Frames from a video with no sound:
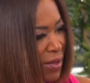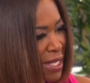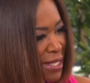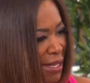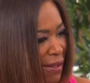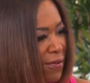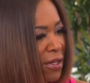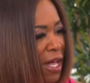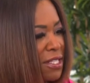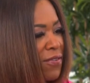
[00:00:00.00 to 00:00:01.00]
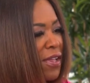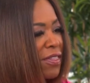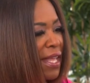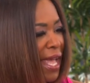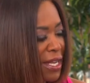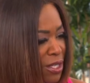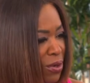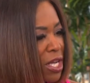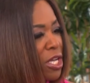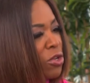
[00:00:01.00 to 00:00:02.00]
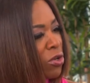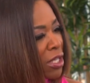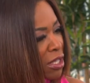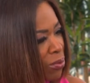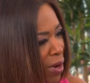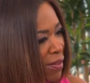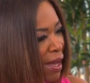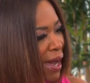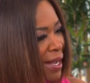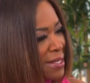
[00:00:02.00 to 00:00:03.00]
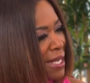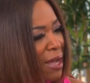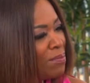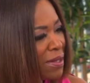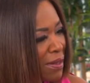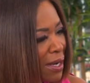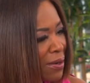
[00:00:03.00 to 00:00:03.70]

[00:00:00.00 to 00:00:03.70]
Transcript: they say they feel lost, they feel like Like they can't do it. You can look them right in the eye and say, I've been there.